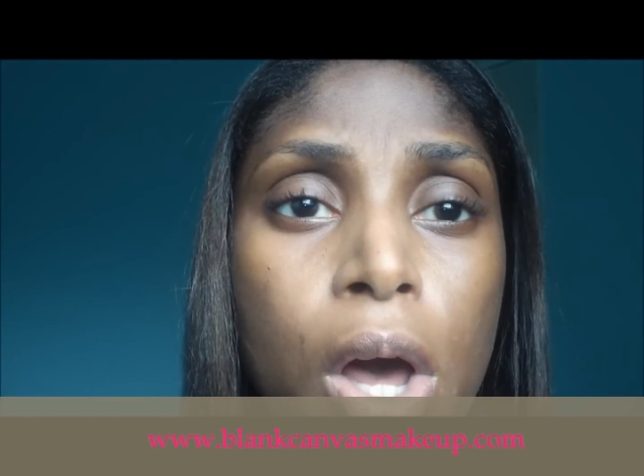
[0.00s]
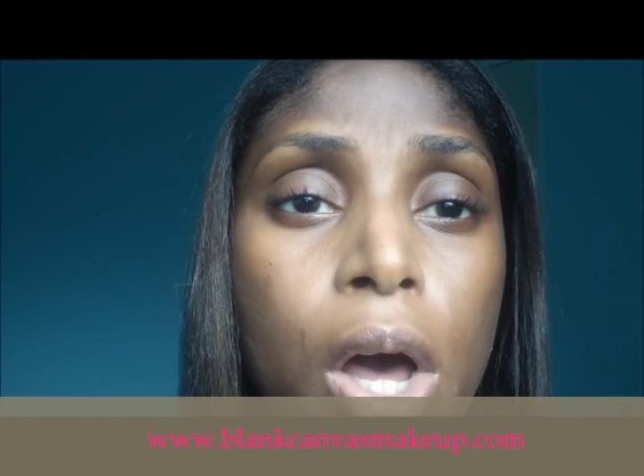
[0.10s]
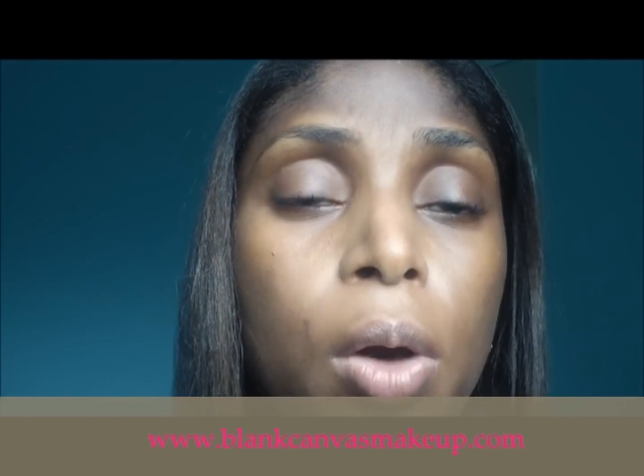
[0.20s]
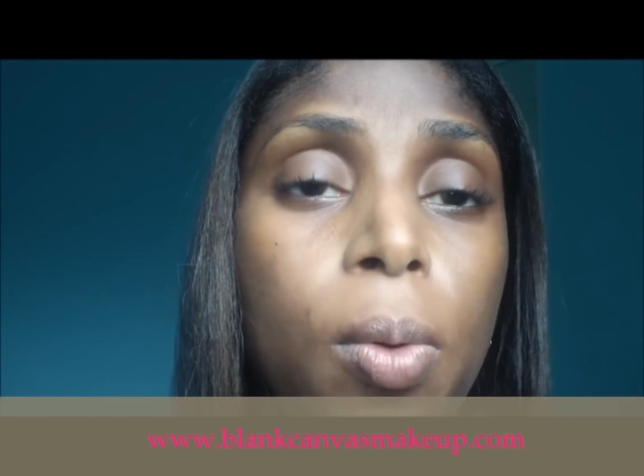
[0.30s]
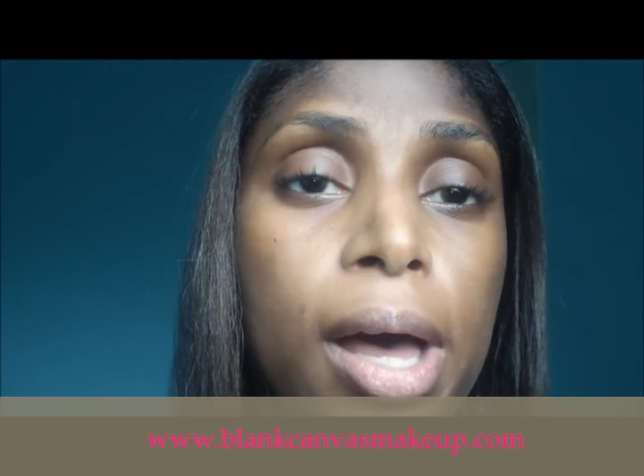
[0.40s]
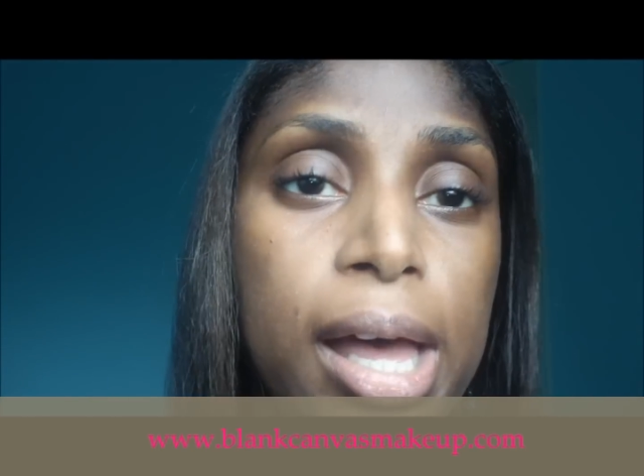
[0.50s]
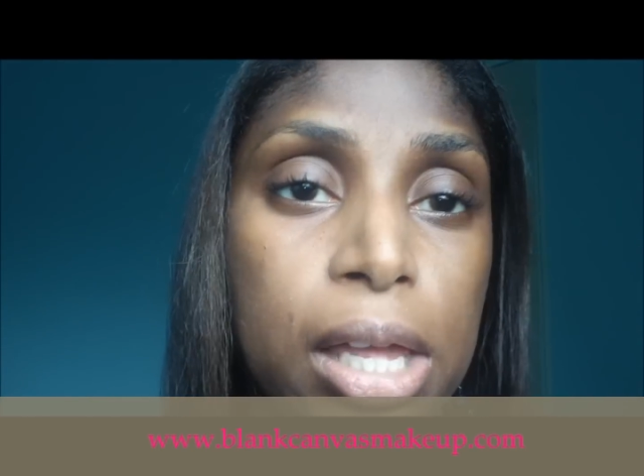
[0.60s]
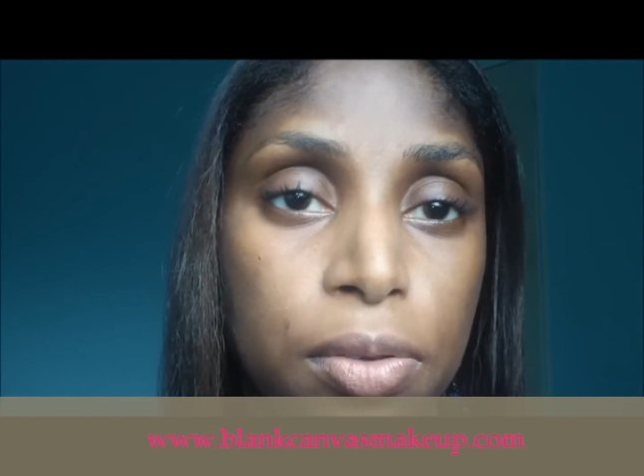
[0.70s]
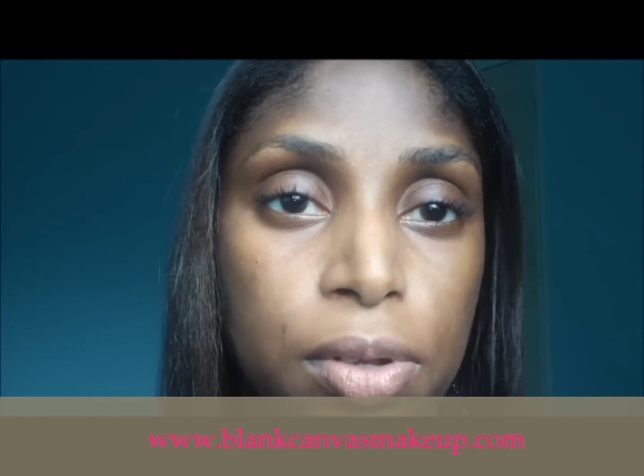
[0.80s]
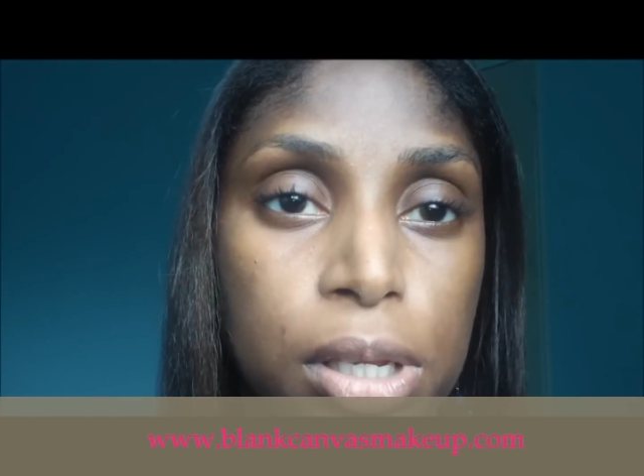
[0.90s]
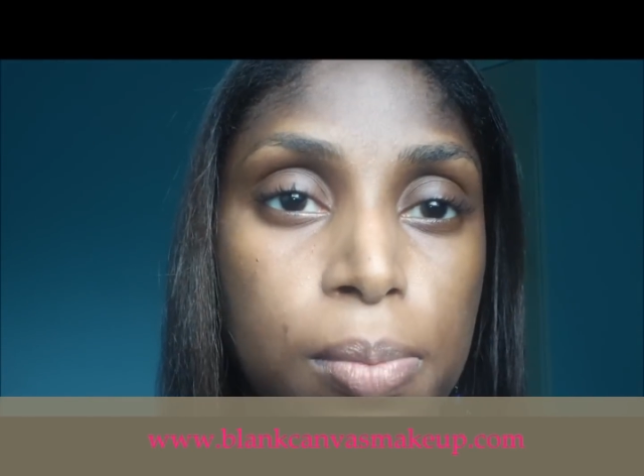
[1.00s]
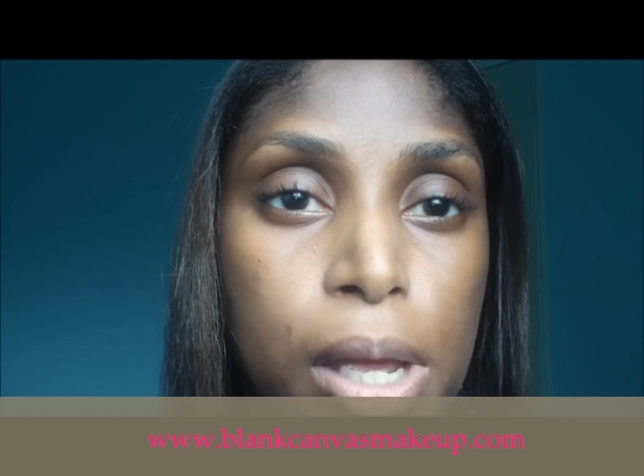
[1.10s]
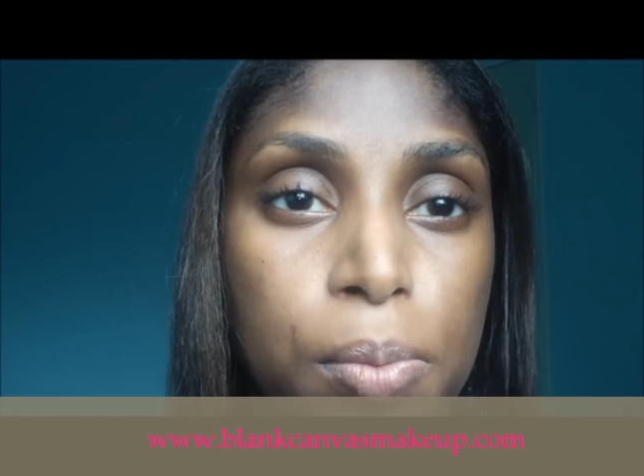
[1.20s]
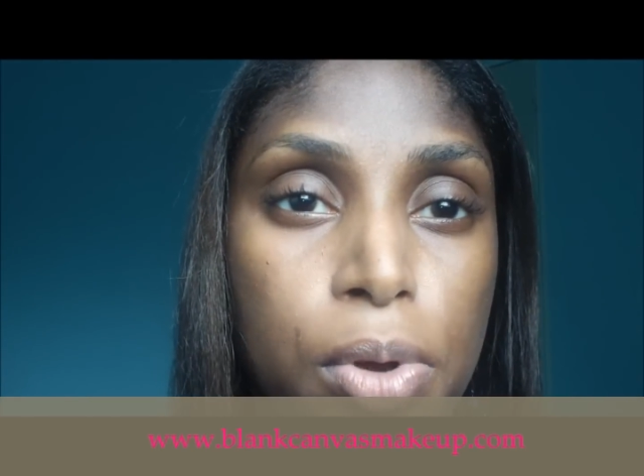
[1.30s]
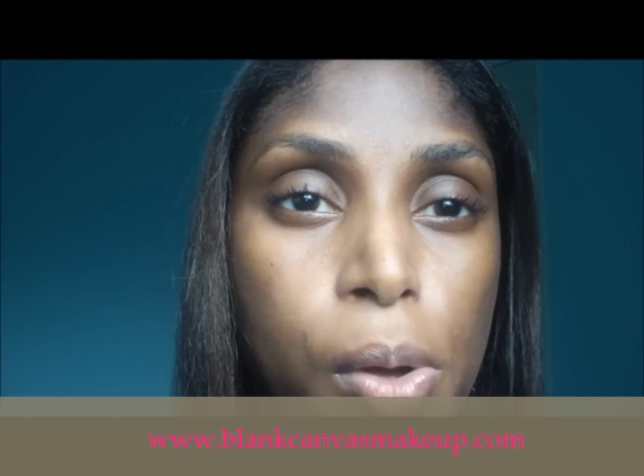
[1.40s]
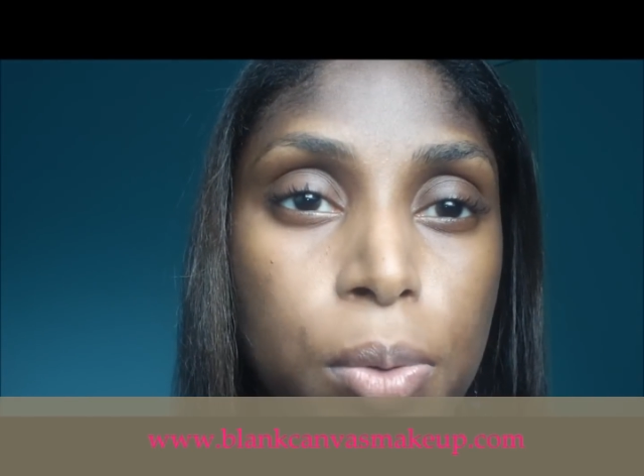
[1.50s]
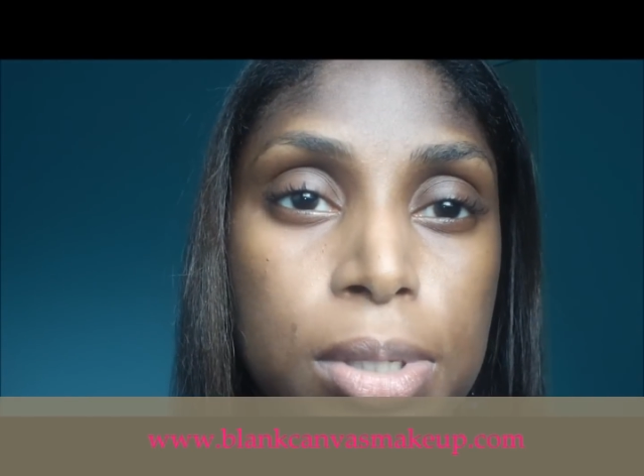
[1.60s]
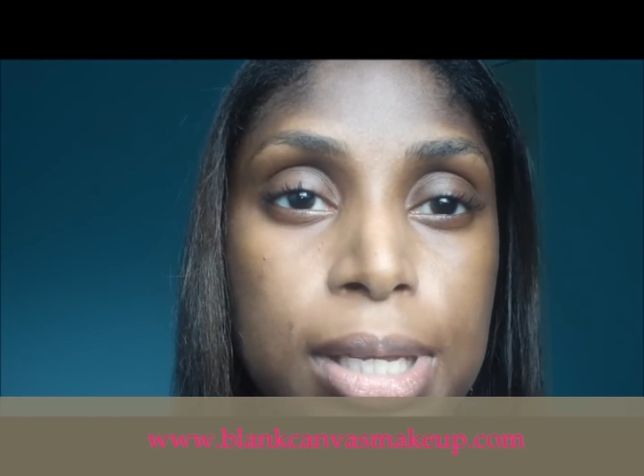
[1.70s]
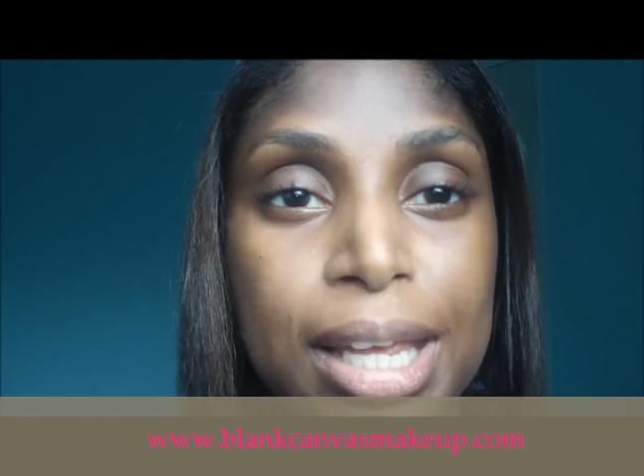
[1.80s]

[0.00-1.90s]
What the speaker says: how I fill in my brows,